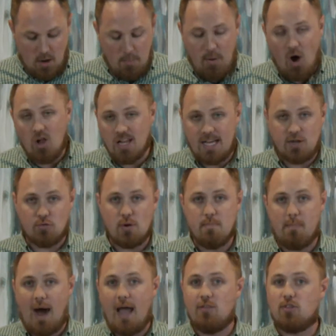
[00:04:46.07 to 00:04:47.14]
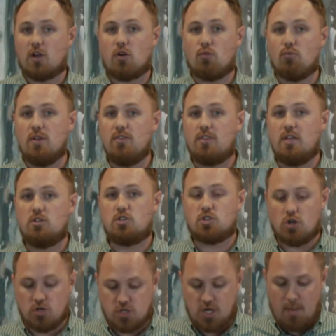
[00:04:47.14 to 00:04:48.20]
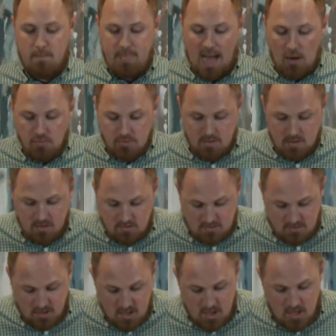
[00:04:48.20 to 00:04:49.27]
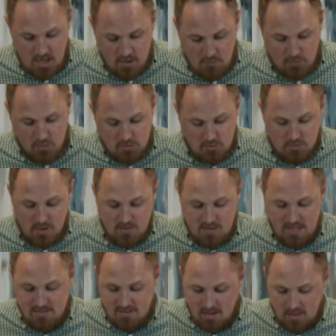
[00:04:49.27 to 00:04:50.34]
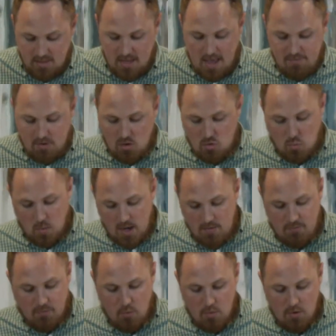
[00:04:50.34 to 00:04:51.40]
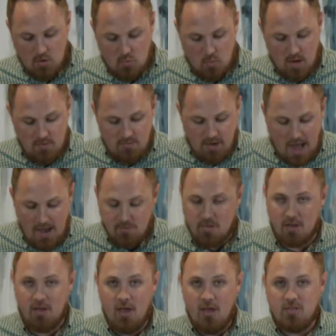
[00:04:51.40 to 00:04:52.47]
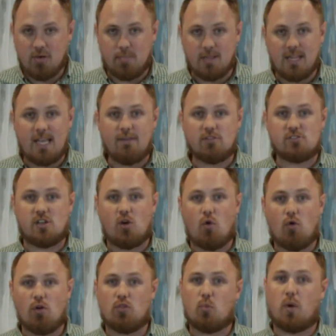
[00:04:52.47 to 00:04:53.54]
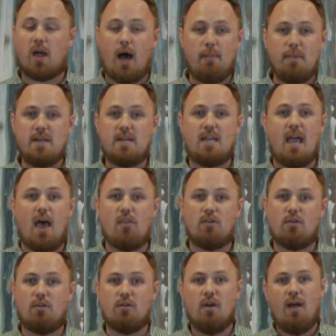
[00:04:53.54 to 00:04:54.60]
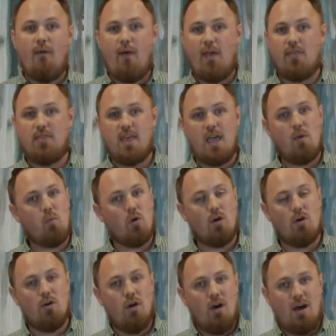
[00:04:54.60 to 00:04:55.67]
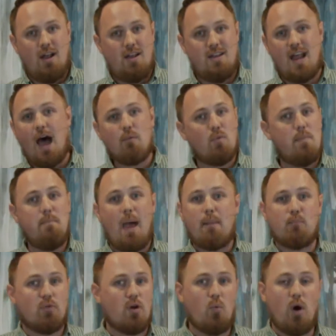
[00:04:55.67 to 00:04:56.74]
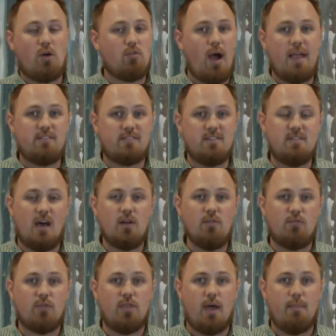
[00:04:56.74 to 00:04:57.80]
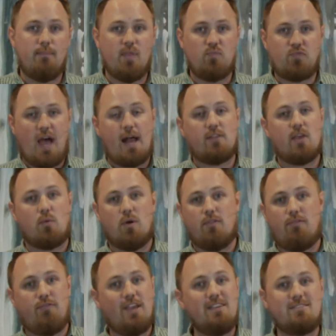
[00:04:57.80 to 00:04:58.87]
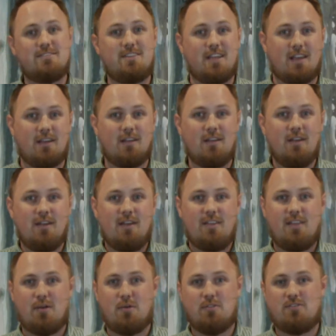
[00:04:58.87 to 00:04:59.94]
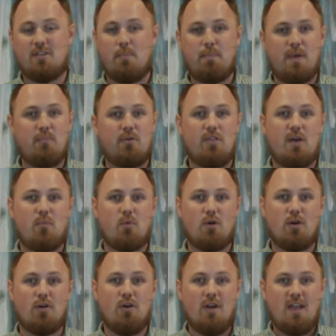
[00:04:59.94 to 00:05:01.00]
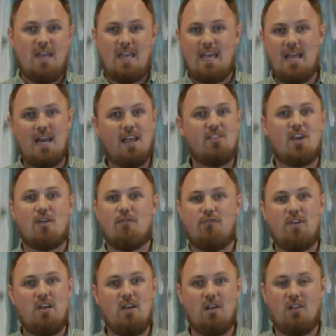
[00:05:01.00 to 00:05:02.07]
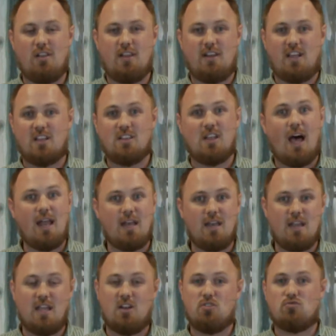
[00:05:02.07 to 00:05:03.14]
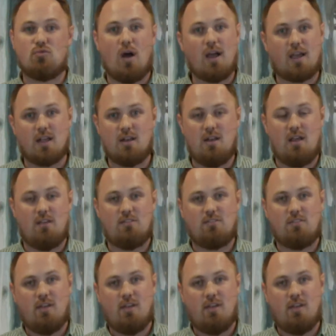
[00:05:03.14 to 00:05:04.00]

Paul had to remind the Corinthian church about this in 1 Corinthians 11:24-25. The believers in Corinth were coming together and they were not remembering what Christ had done for them. In fact, they were feasting. There were some people that were eating their fill in gluttony and drunkenness,